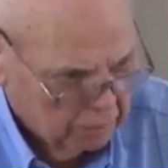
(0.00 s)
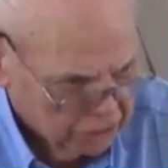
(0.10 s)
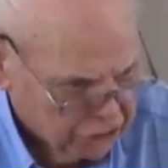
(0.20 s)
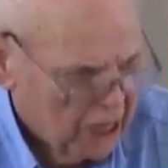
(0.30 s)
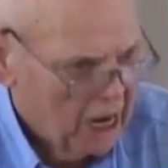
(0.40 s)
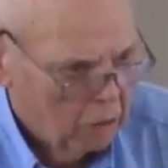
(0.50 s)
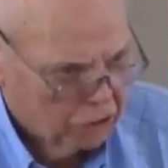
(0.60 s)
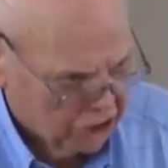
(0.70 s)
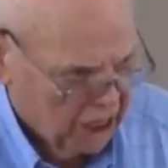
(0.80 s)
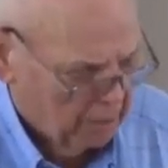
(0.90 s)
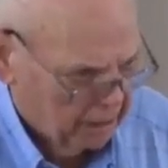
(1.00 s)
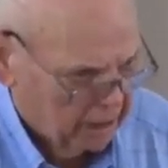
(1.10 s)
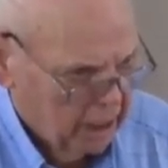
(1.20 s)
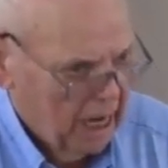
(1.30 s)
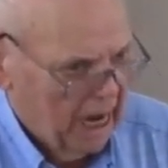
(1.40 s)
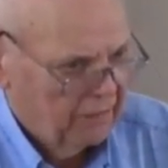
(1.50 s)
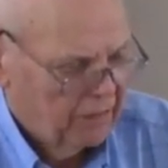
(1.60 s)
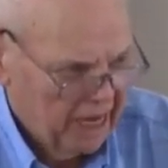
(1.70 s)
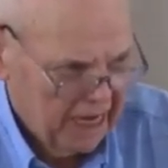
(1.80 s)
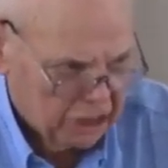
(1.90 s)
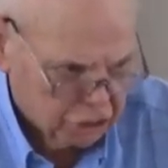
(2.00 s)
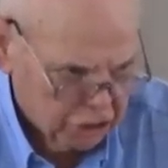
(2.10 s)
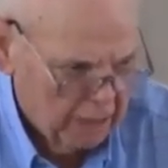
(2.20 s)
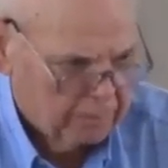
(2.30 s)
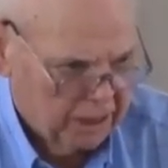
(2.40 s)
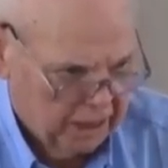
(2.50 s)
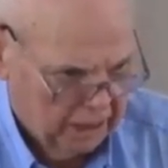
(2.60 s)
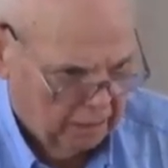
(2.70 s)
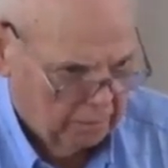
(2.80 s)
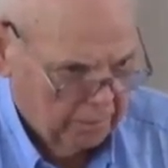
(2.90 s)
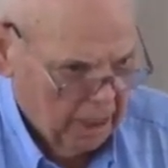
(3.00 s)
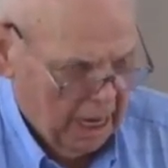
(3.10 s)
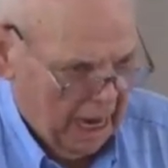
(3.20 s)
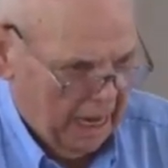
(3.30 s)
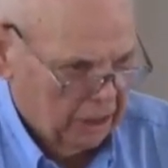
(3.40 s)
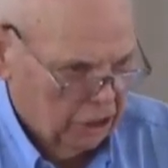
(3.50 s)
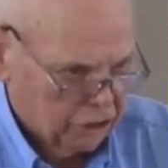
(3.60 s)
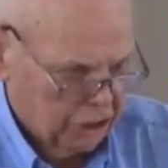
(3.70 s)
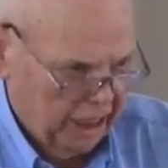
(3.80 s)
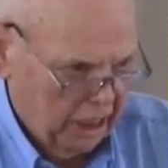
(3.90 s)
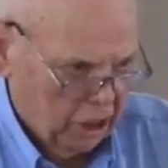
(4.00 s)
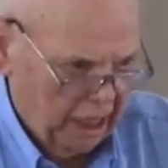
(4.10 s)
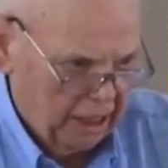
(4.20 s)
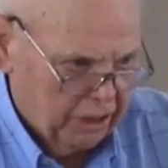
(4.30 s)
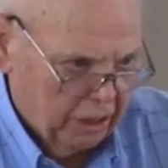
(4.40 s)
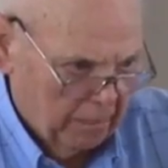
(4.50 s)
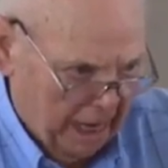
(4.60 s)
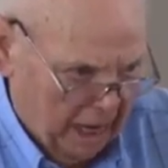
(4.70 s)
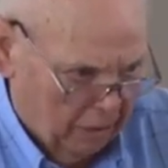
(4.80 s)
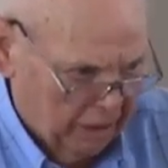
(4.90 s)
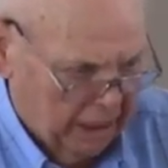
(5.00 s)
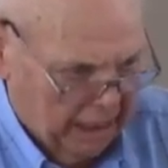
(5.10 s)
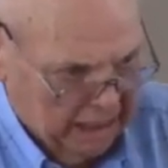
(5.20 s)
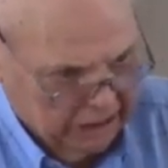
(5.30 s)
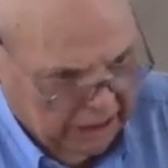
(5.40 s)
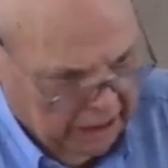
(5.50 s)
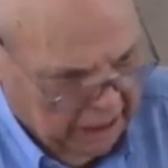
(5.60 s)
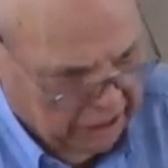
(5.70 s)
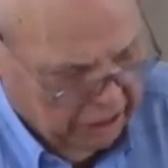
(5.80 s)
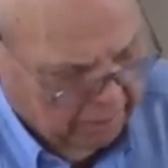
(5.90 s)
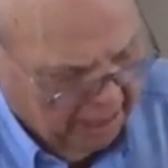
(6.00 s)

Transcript: Messiah was coming, and they accepted him and listen, he led them out. And as he led them